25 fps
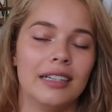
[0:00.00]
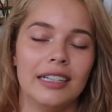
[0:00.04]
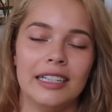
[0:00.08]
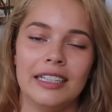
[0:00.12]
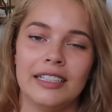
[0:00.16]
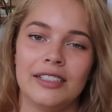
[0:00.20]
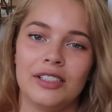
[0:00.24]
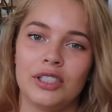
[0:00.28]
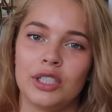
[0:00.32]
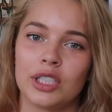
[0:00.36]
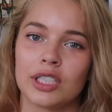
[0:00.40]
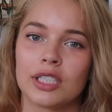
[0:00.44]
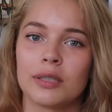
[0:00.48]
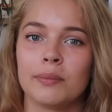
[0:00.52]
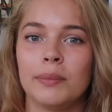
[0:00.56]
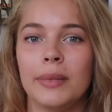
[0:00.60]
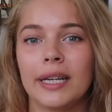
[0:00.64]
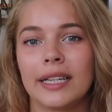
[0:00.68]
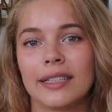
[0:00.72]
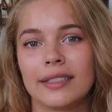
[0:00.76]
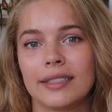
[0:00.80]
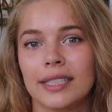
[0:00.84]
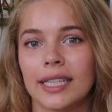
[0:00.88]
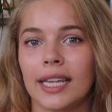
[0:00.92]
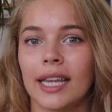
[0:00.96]
It's just
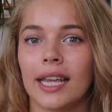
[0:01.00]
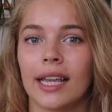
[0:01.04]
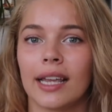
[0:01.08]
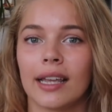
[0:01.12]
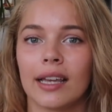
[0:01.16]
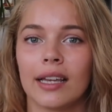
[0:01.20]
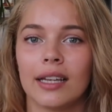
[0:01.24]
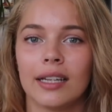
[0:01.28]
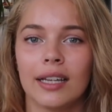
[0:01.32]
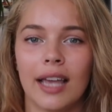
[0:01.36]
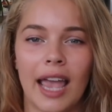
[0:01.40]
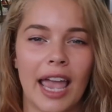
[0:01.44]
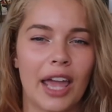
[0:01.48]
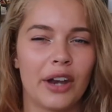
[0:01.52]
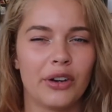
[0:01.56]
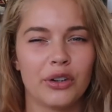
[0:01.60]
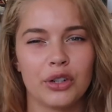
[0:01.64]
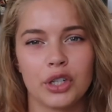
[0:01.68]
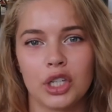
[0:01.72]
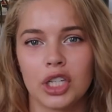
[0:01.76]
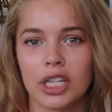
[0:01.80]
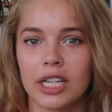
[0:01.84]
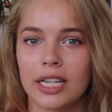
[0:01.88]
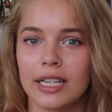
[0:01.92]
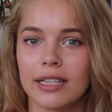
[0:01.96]
mixing
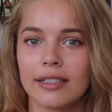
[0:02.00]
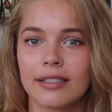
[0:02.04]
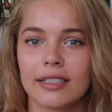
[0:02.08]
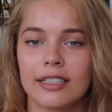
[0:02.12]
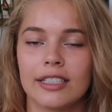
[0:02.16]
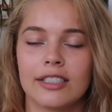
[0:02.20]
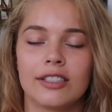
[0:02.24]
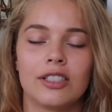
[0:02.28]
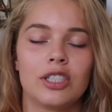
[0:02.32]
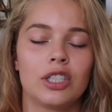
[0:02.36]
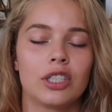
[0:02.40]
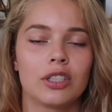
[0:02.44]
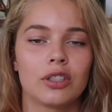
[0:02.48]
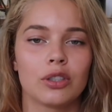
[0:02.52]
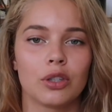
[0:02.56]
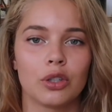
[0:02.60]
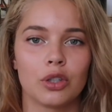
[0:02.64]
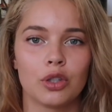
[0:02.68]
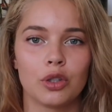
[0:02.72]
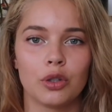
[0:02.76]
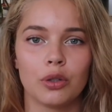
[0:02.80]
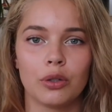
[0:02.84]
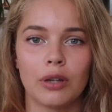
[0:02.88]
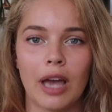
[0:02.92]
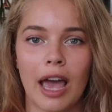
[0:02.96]
energies, and it's just good
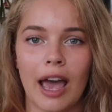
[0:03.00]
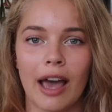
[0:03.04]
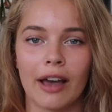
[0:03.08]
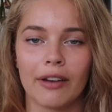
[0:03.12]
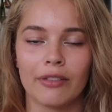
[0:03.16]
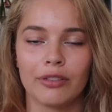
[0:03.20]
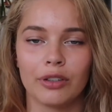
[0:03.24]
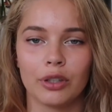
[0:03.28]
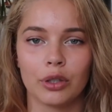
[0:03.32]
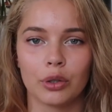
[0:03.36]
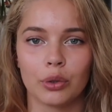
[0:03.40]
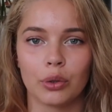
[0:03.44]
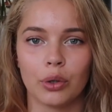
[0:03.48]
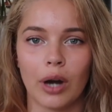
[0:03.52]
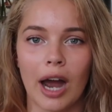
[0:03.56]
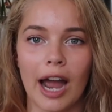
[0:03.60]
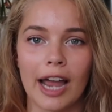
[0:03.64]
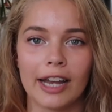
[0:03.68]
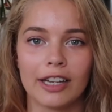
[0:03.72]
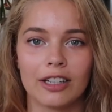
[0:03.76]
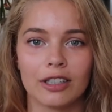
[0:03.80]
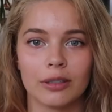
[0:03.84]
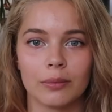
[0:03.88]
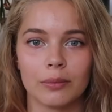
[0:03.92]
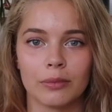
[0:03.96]
to have your
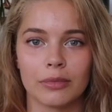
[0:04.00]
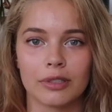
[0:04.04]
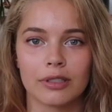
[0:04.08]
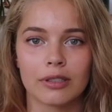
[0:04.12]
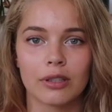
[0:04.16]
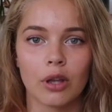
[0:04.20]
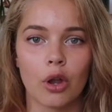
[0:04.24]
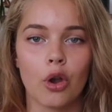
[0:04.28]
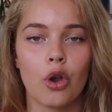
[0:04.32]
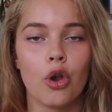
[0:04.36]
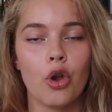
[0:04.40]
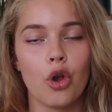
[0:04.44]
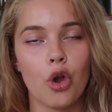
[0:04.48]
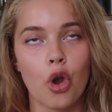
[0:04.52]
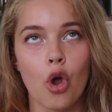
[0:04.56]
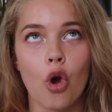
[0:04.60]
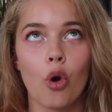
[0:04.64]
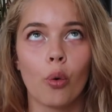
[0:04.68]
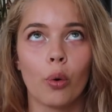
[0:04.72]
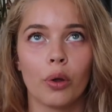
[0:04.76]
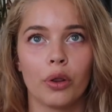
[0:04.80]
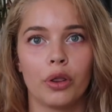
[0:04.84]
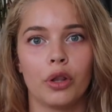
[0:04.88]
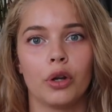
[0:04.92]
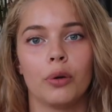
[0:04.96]
items know
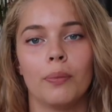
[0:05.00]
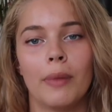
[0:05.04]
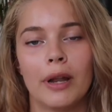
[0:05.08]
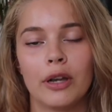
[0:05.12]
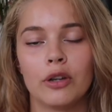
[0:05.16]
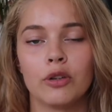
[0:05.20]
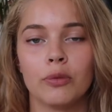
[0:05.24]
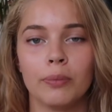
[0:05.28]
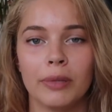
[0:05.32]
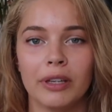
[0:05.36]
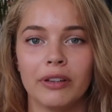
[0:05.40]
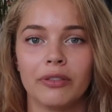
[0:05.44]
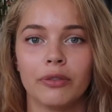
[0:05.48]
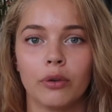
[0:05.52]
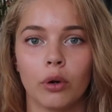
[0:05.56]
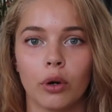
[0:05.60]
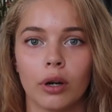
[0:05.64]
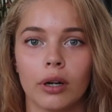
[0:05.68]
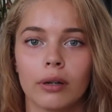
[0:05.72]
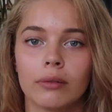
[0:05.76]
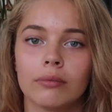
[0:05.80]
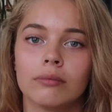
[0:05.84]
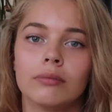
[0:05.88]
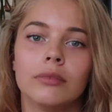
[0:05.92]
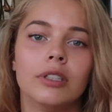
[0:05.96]
what they're meant to be
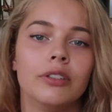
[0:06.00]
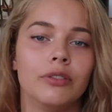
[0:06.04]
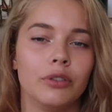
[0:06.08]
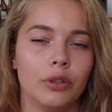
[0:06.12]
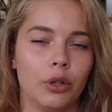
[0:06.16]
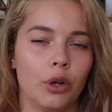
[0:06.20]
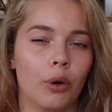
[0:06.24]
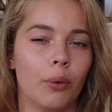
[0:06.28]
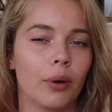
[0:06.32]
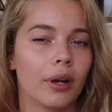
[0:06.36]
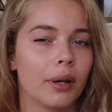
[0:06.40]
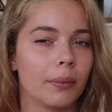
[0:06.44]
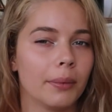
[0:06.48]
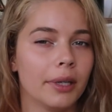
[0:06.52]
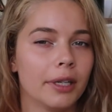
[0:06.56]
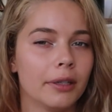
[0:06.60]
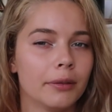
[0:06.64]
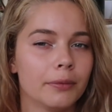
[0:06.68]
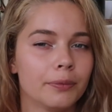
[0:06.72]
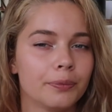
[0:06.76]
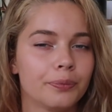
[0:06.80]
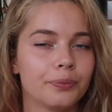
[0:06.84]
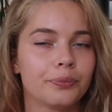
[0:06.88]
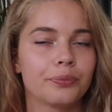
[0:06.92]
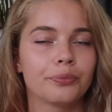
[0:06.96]
for, if you know what I mean.
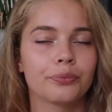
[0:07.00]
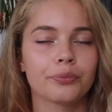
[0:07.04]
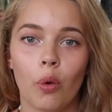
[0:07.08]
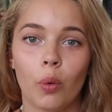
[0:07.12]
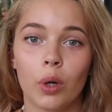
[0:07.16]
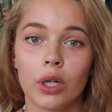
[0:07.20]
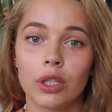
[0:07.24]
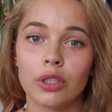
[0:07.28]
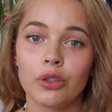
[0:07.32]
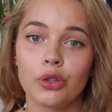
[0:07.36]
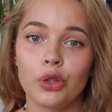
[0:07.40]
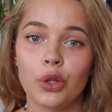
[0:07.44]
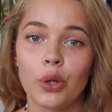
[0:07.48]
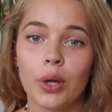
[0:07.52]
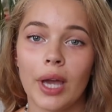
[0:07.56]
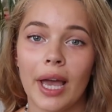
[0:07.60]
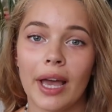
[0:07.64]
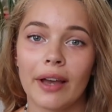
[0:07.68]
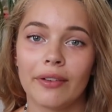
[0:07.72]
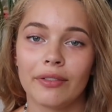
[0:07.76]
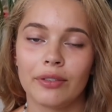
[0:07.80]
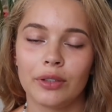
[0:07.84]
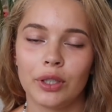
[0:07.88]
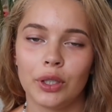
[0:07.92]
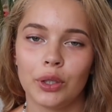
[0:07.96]
Once you
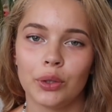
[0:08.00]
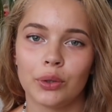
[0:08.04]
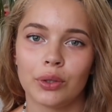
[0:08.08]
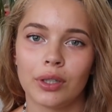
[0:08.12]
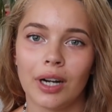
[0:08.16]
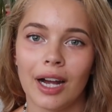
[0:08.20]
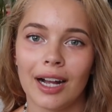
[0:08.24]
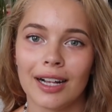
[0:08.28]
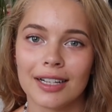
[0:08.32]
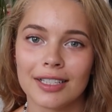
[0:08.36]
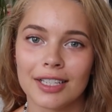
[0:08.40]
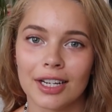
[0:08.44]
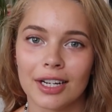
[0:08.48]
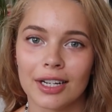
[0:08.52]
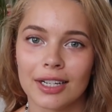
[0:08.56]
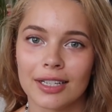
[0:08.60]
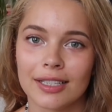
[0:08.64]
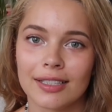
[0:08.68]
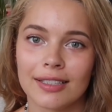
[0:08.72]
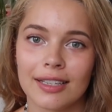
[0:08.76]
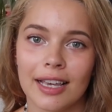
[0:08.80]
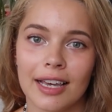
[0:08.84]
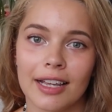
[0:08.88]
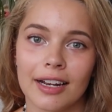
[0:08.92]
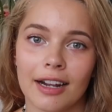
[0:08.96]
have your altar
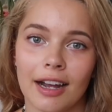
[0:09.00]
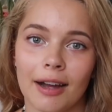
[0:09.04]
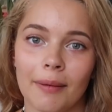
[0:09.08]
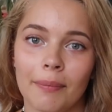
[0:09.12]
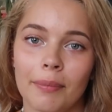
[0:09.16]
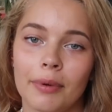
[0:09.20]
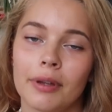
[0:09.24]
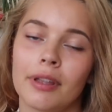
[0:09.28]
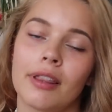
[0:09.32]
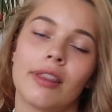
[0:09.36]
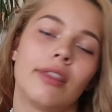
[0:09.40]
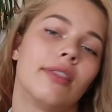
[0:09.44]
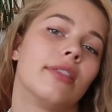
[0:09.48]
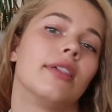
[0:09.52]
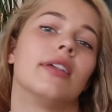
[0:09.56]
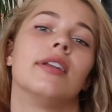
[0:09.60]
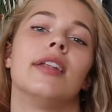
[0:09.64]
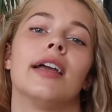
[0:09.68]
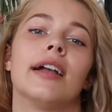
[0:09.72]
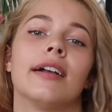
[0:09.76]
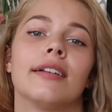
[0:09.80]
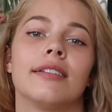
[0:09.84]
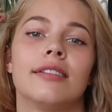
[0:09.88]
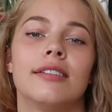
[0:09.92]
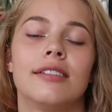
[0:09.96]
set up, the
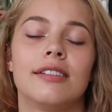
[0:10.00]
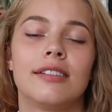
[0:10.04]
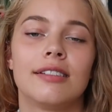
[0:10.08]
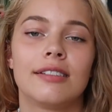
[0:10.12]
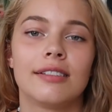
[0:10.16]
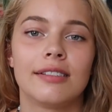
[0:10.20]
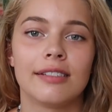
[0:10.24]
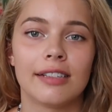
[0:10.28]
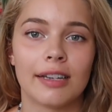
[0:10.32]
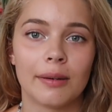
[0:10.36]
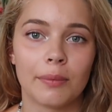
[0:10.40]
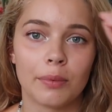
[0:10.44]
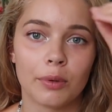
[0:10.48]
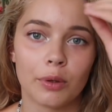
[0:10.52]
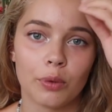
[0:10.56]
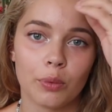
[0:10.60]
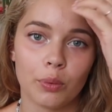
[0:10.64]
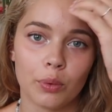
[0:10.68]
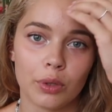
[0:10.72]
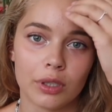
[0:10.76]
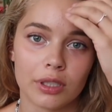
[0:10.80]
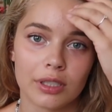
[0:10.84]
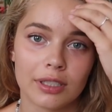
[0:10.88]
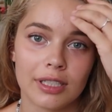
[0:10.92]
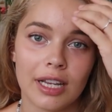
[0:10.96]
next step
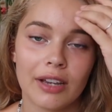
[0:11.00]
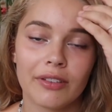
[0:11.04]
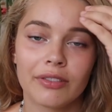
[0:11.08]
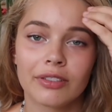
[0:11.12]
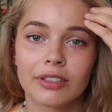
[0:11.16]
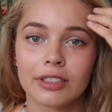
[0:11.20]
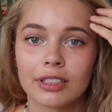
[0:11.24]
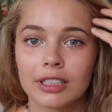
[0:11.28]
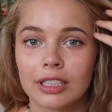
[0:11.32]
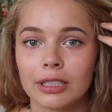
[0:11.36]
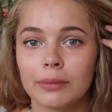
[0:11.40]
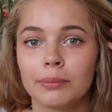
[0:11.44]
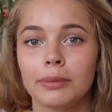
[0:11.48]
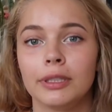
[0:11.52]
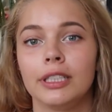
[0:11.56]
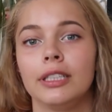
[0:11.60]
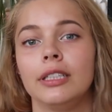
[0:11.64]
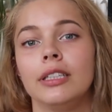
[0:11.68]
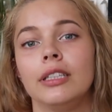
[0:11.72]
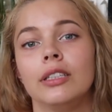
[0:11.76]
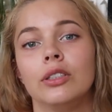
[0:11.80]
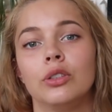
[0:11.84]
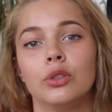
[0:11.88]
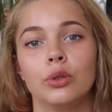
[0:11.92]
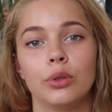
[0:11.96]
would definitely
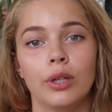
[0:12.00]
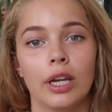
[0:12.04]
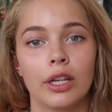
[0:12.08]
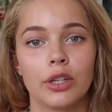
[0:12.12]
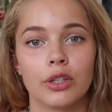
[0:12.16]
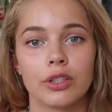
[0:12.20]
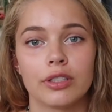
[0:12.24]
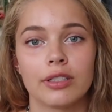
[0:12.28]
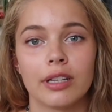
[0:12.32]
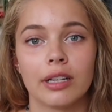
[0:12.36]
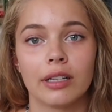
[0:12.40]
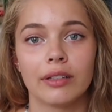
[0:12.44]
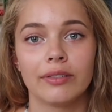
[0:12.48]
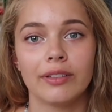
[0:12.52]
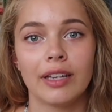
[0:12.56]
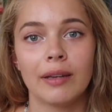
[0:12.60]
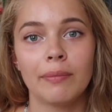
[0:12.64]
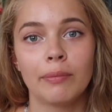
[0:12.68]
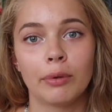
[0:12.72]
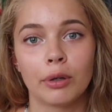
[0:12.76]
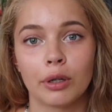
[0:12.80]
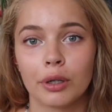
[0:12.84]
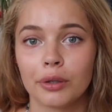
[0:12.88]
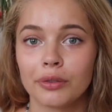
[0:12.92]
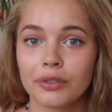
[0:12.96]
be to get yourself a
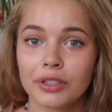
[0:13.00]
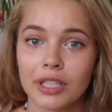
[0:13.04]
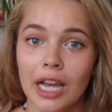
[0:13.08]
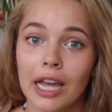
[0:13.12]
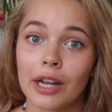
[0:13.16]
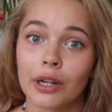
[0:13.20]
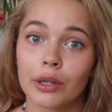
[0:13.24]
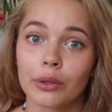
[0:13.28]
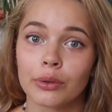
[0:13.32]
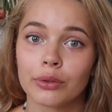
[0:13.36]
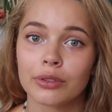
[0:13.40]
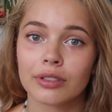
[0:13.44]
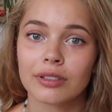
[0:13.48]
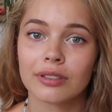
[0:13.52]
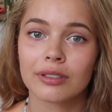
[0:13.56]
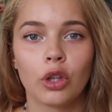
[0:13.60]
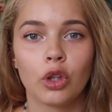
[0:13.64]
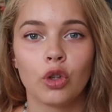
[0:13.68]
Book of Shadows.